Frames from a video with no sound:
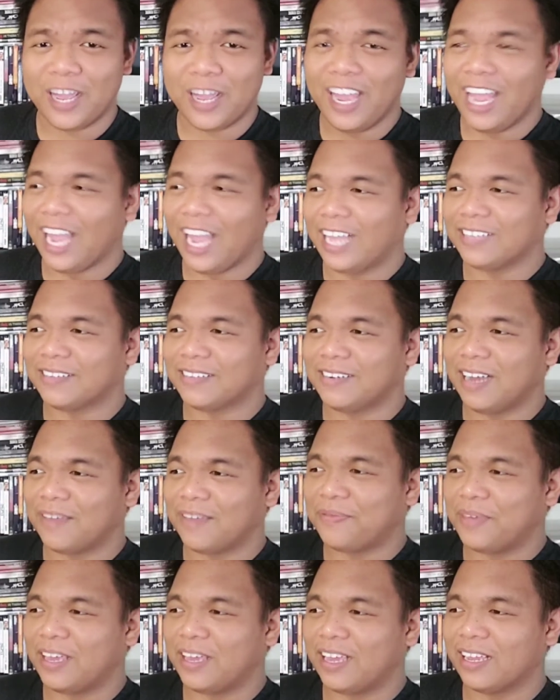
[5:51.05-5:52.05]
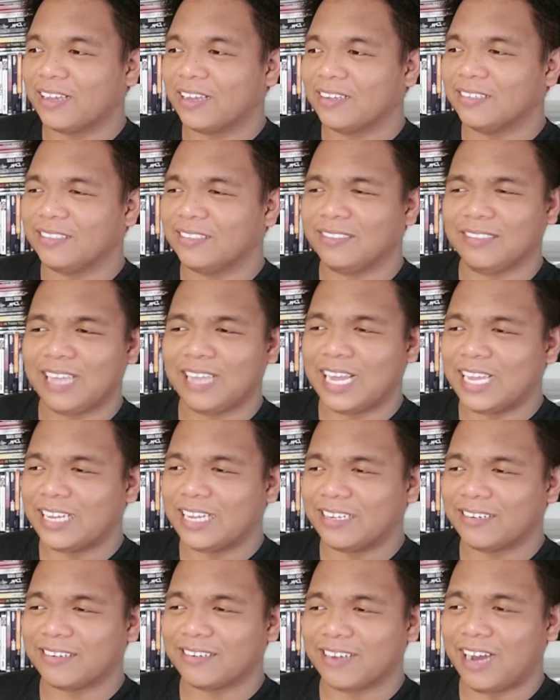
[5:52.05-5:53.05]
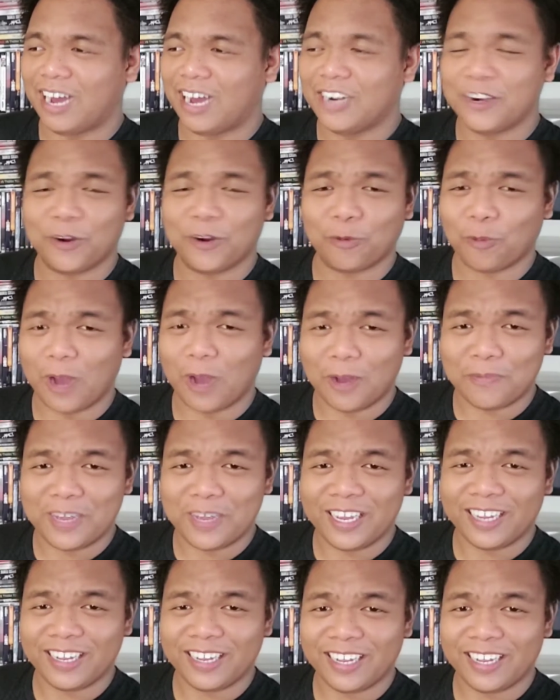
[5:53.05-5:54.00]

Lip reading: It's nothing like underwhelming.